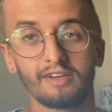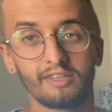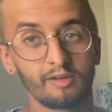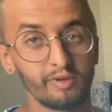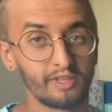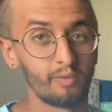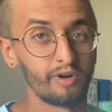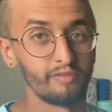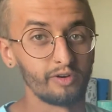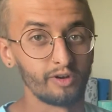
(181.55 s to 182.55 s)
think about that
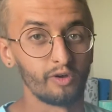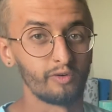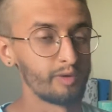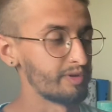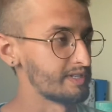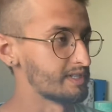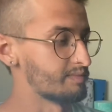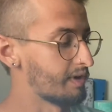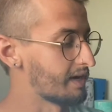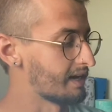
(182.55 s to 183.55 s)
whenever you're going around places.
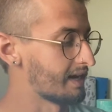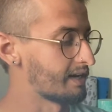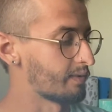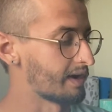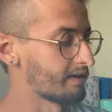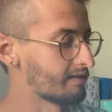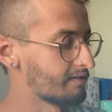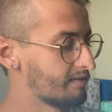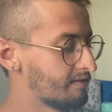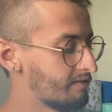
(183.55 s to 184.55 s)
But anyway,
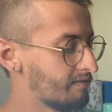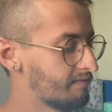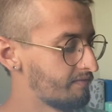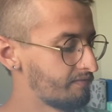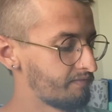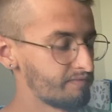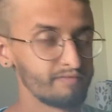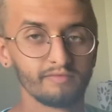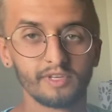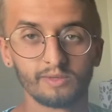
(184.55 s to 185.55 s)

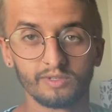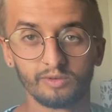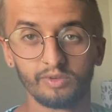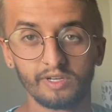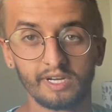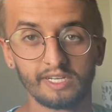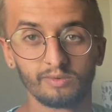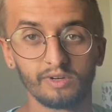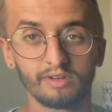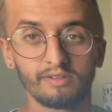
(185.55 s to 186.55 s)
this one's a really nice
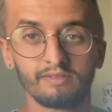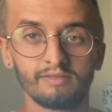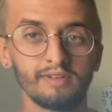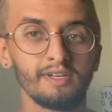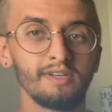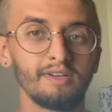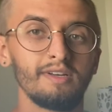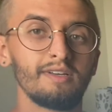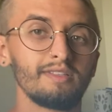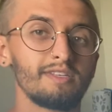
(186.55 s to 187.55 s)
one.
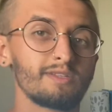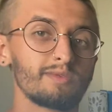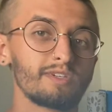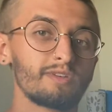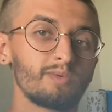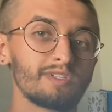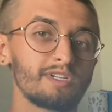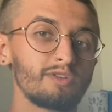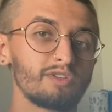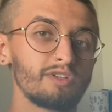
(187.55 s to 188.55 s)
These ones are the ones I
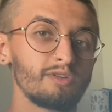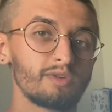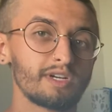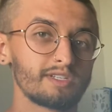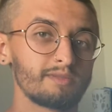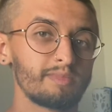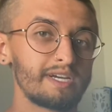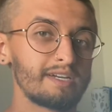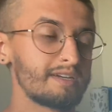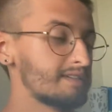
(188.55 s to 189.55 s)
usually do custom
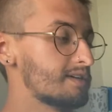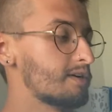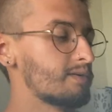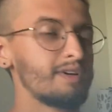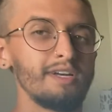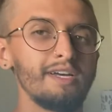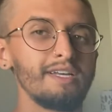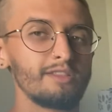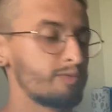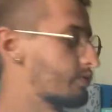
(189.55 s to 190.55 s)
painted, so
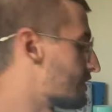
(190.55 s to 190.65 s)
they're pretty